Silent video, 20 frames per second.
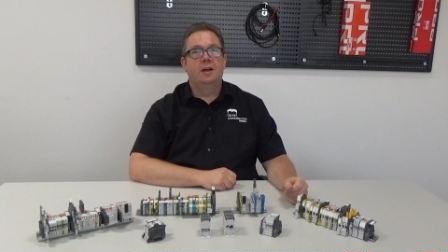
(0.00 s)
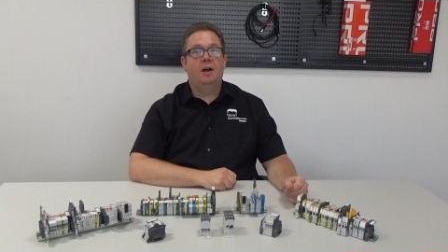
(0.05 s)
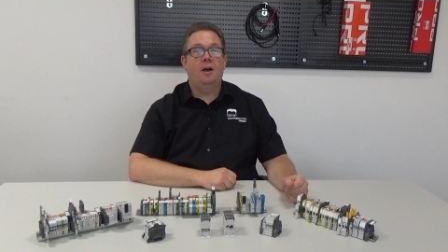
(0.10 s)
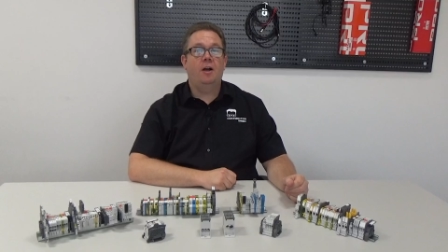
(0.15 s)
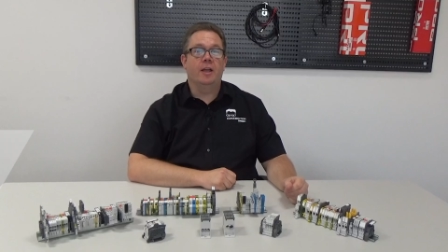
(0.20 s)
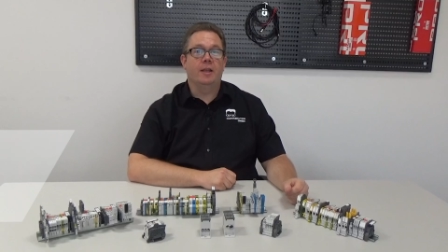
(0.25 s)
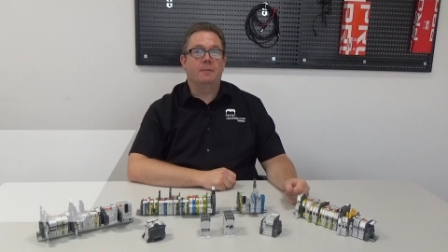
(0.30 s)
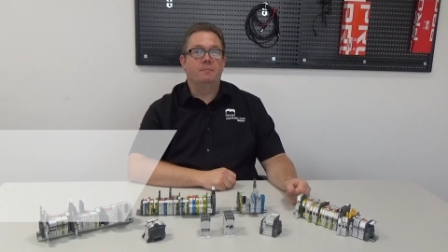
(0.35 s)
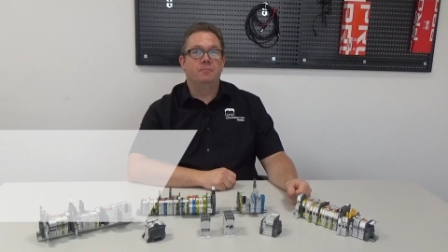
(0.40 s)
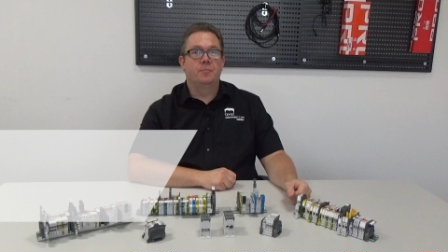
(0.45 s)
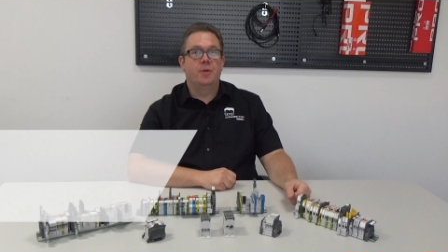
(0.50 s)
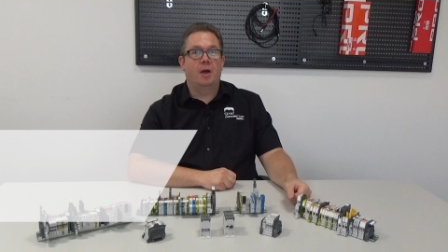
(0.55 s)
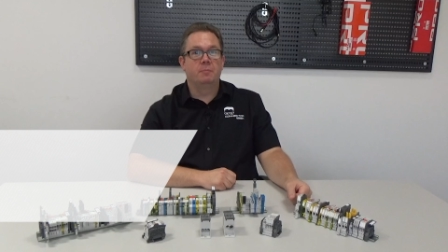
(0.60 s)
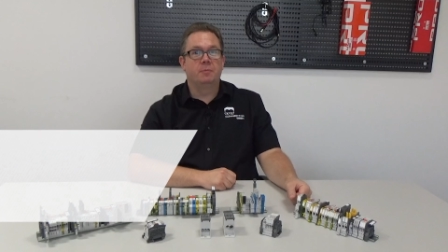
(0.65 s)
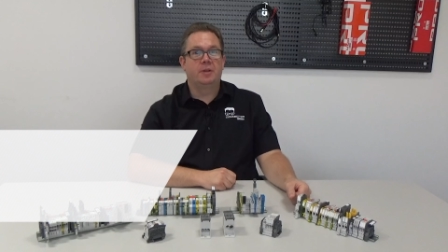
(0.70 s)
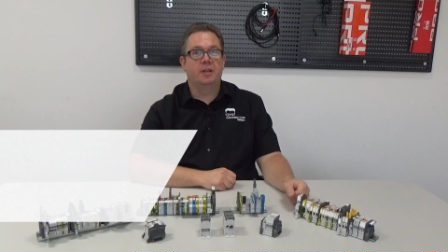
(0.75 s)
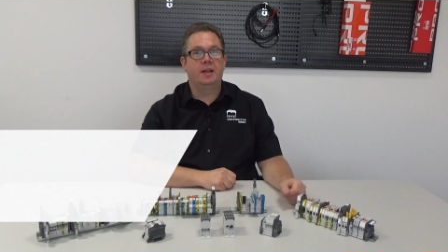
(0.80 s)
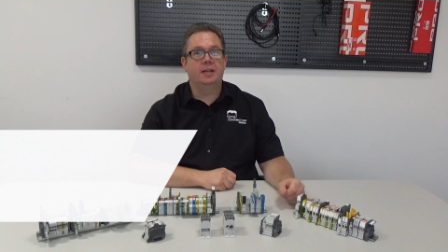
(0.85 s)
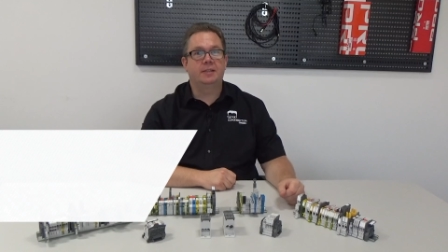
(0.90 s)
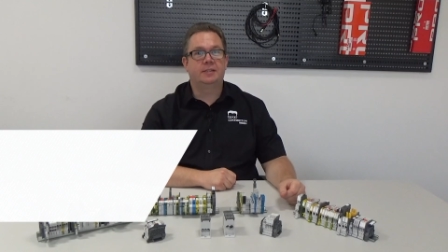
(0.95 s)
Hi, I'm
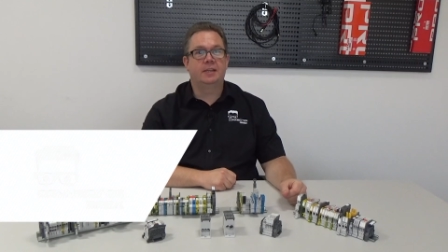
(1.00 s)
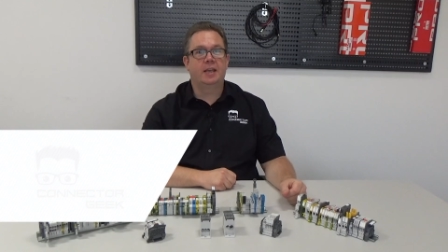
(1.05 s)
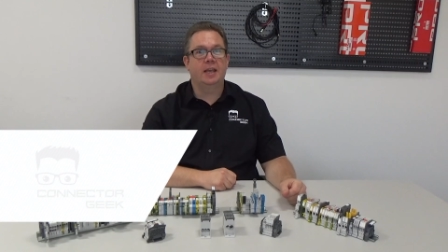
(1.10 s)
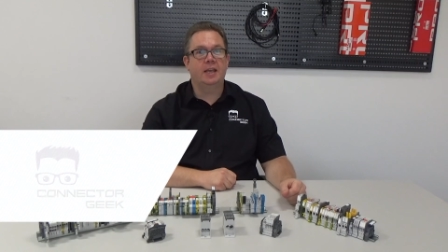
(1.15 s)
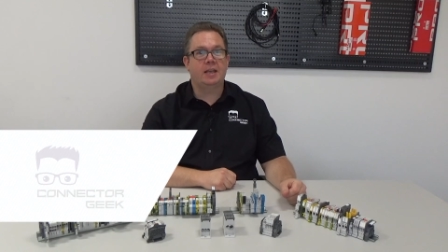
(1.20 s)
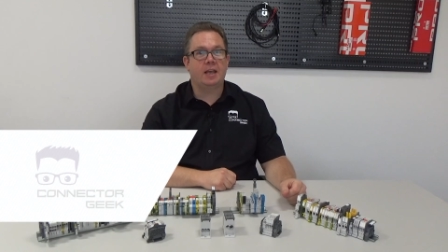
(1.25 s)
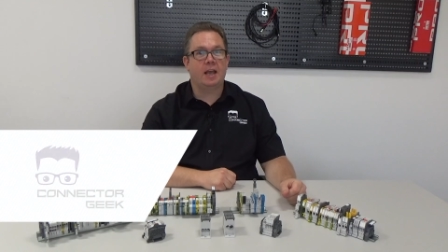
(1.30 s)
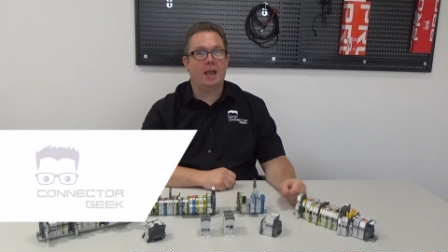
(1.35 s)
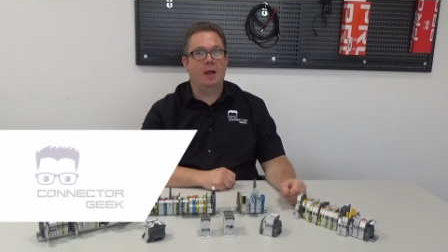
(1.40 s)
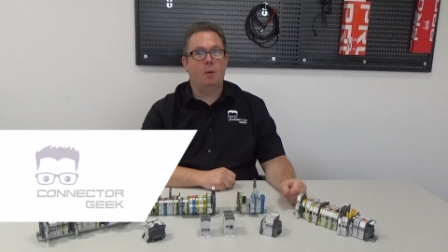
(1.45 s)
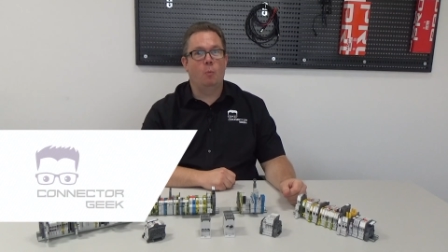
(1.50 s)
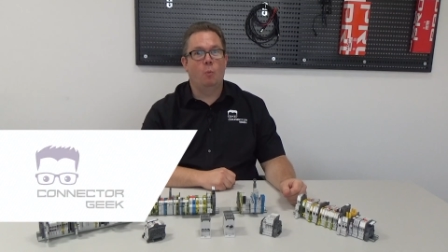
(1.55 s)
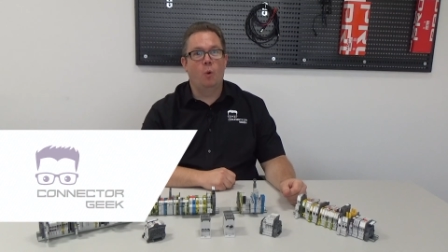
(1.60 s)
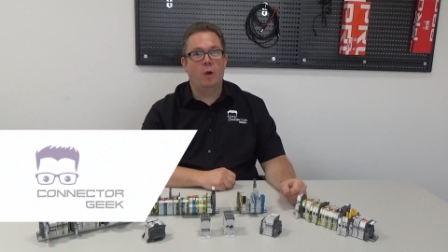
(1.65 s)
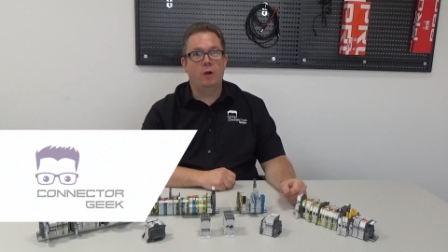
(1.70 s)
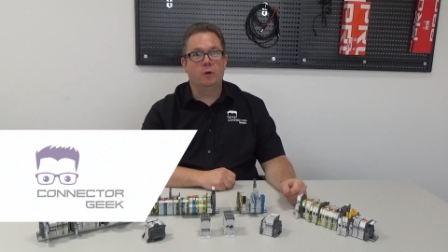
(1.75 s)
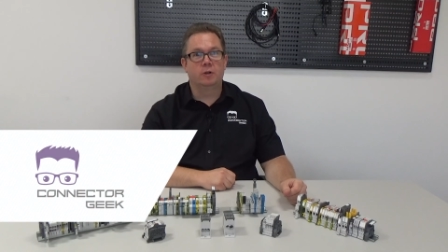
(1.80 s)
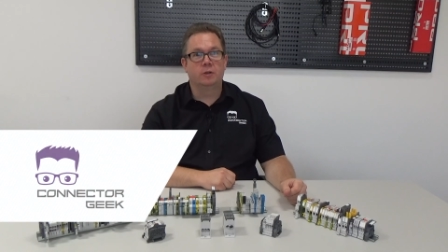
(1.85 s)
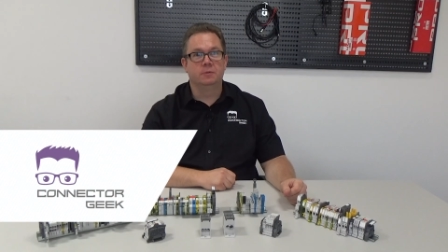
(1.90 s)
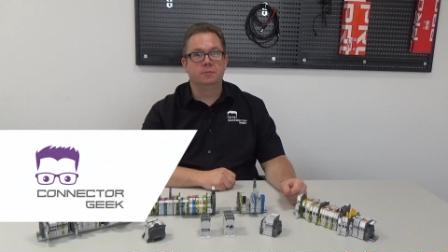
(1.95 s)
Connector Geek and
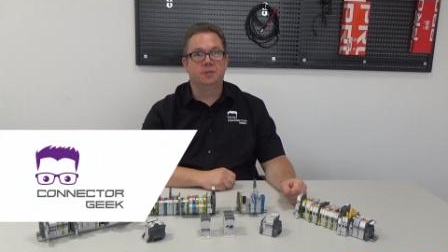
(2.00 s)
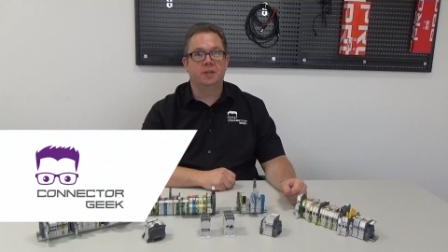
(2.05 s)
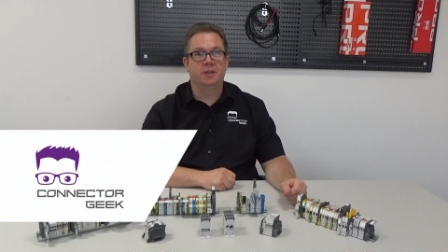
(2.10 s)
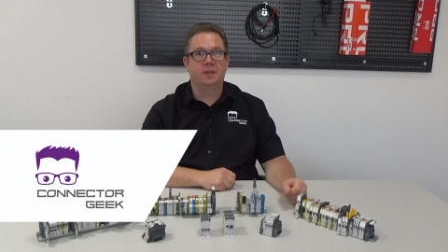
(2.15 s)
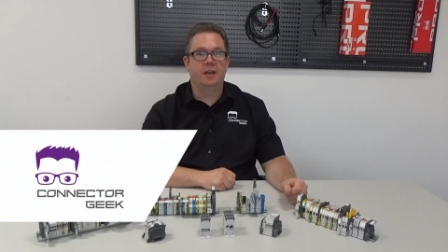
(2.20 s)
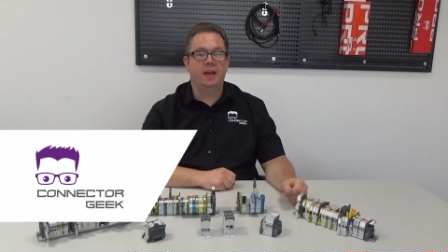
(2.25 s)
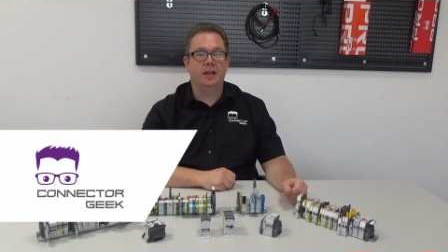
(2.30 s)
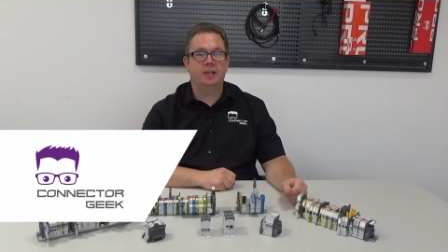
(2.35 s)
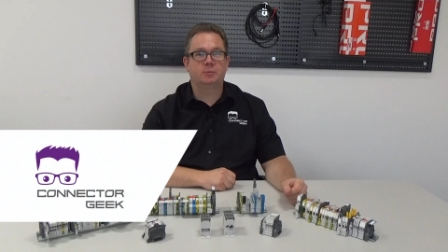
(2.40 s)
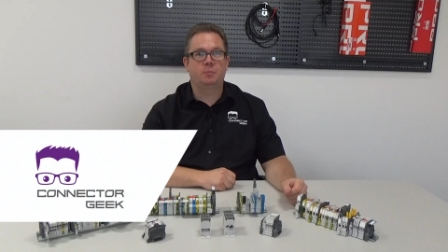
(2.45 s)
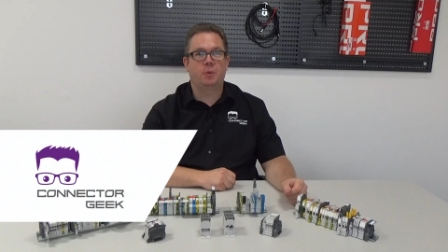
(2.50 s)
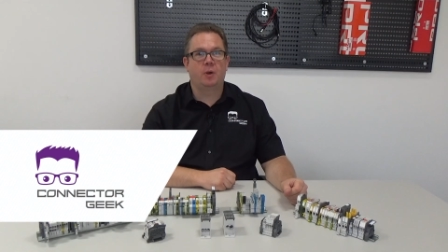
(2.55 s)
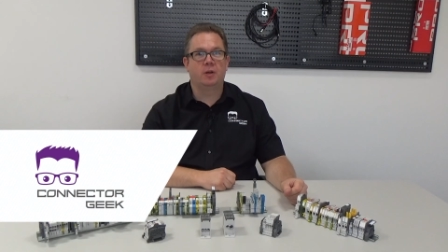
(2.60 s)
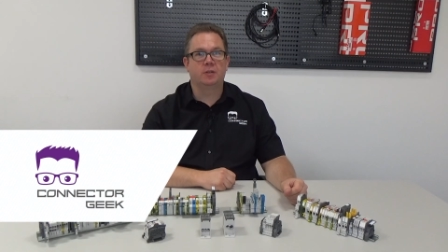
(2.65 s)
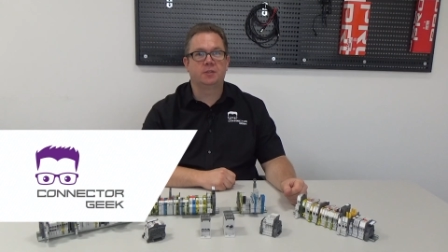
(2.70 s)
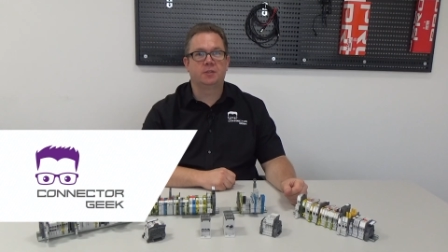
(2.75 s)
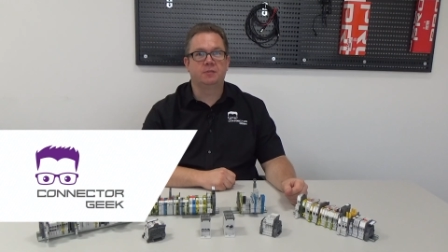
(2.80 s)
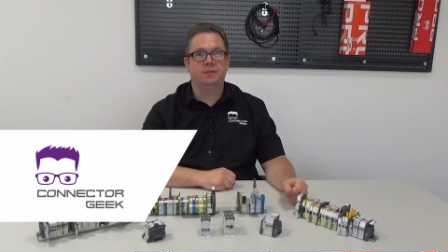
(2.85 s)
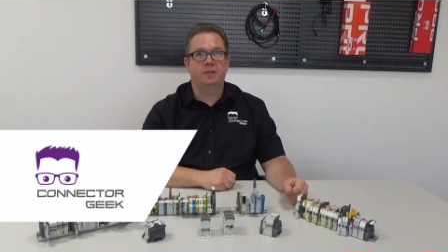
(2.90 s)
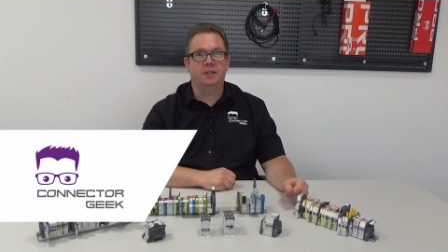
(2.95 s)
welcome to the next
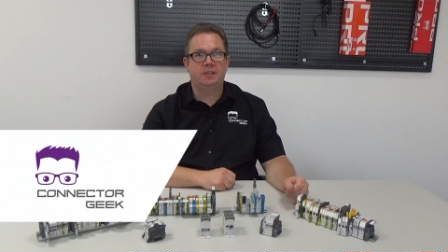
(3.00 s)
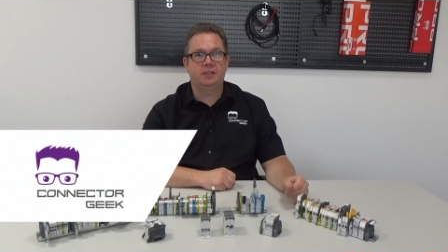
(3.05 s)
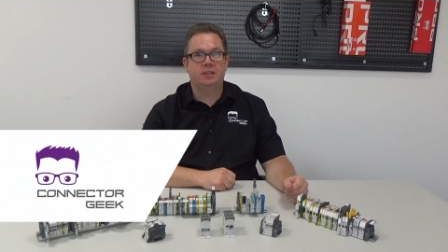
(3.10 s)
part of this